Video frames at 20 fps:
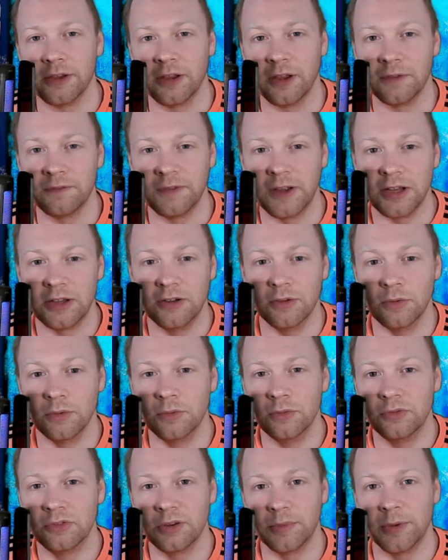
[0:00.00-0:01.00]
Thank you
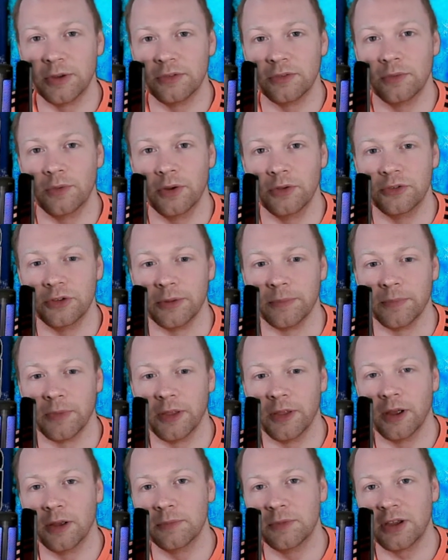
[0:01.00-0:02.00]
all so much for watching.
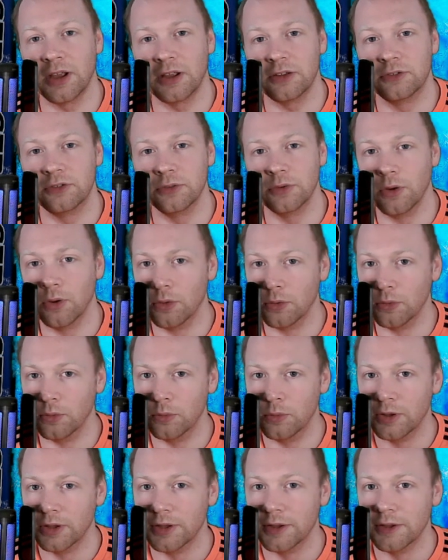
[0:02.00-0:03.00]
And I hope to catch you
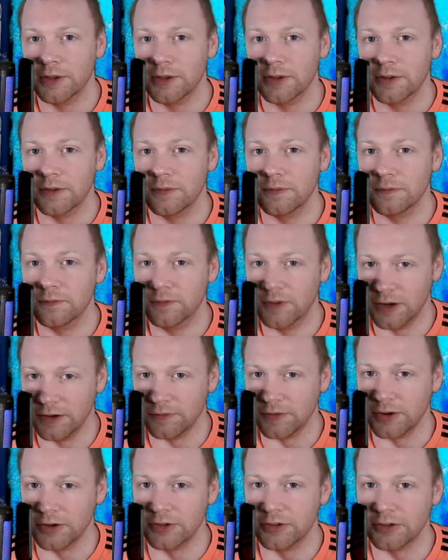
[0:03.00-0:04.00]
all very,
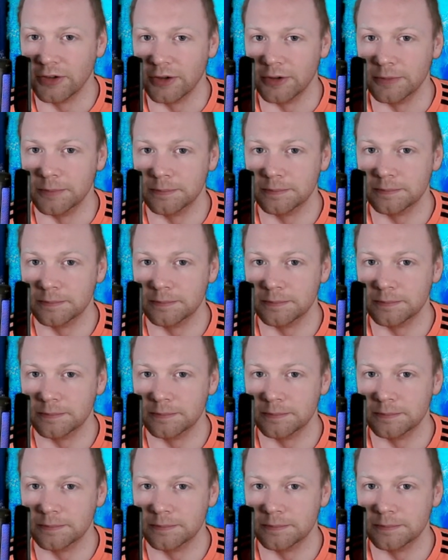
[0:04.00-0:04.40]
very soon.